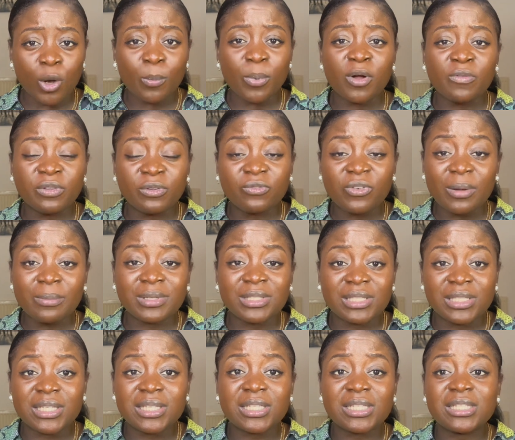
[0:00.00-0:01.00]
of the
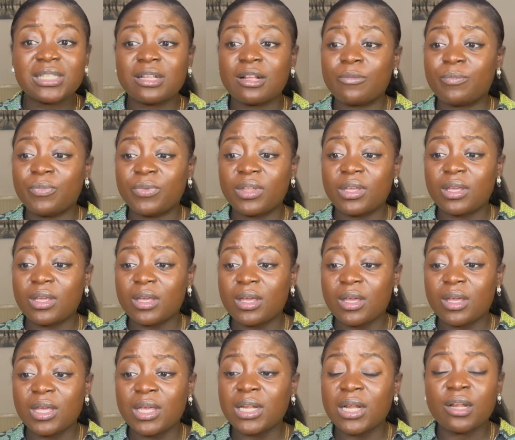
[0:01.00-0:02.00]
pharmacist
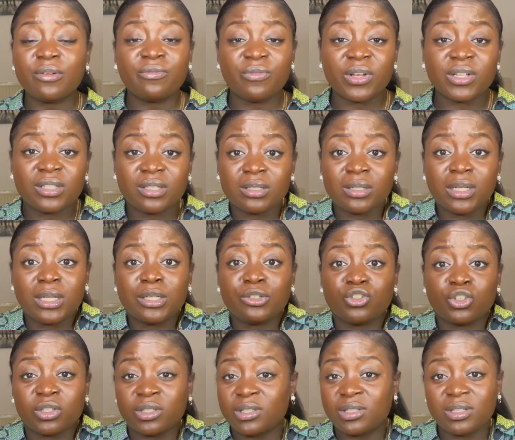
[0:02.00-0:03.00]
inadvertently
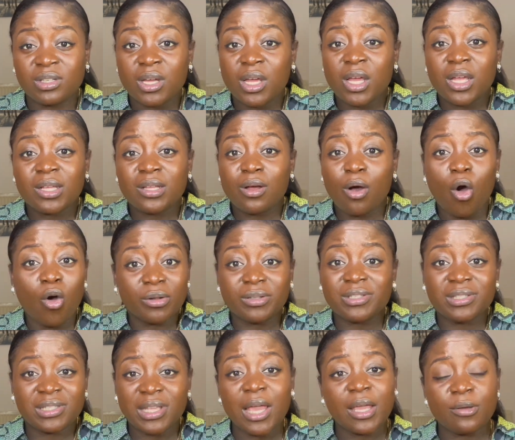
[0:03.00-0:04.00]
just
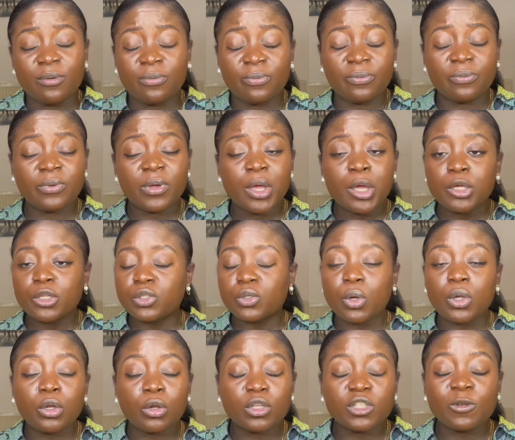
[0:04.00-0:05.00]
unsafe. So
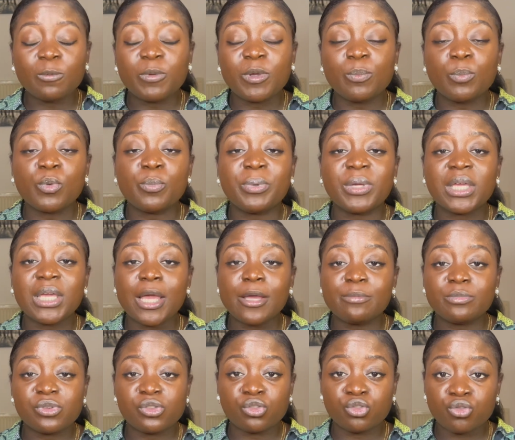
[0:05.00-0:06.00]
a lot of people became
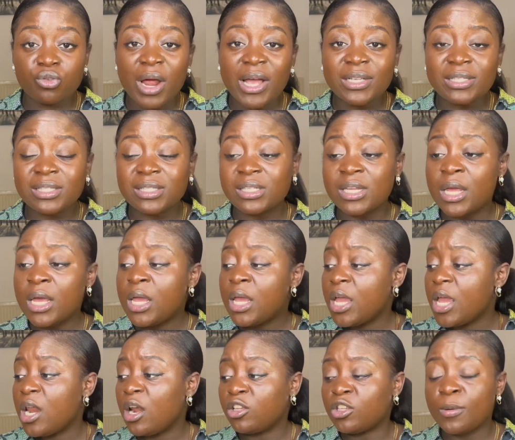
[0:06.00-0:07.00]
stressed,
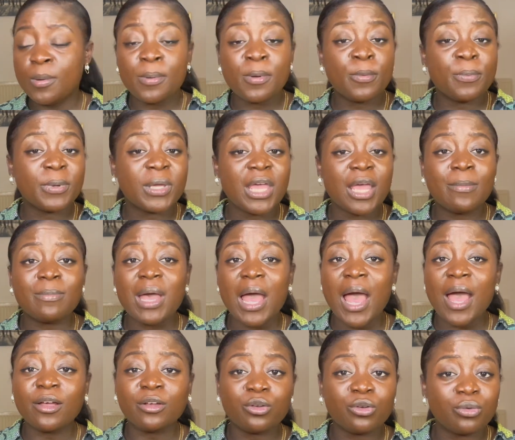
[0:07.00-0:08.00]
a lot of people became
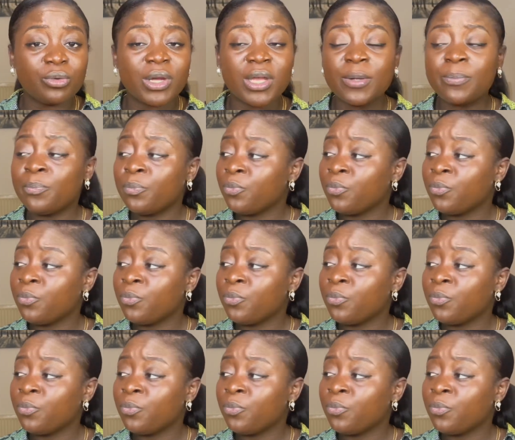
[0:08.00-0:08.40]
angry,